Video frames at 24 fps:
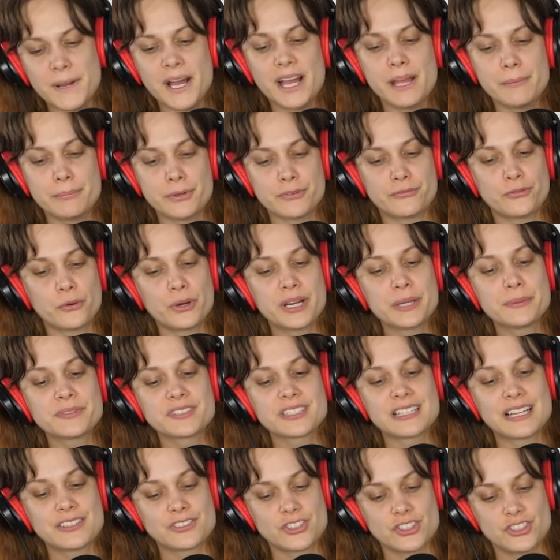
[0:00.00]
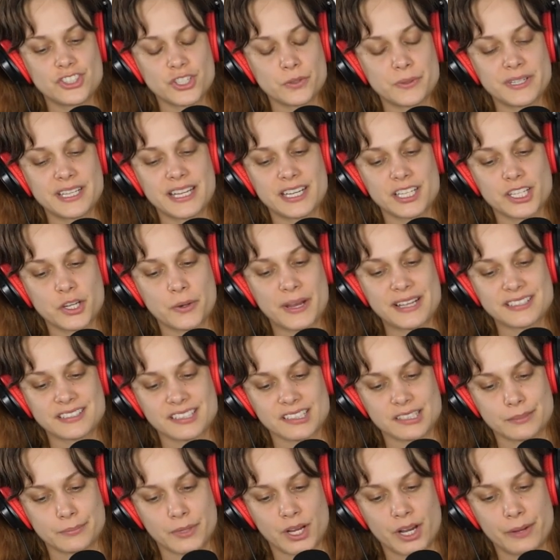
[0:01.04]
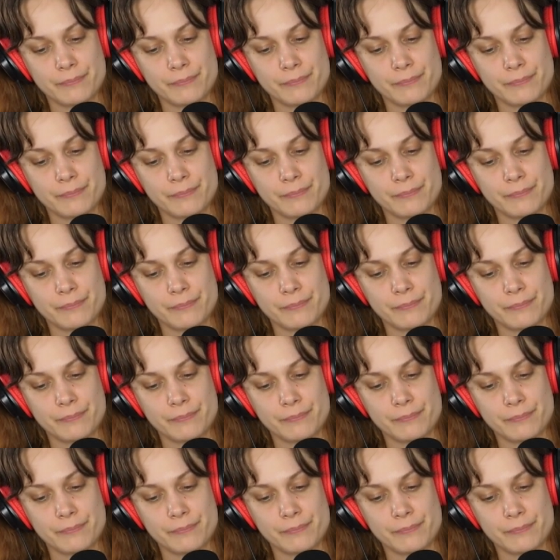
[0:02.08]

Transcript: But before he was allowed to do it, he had to go ask his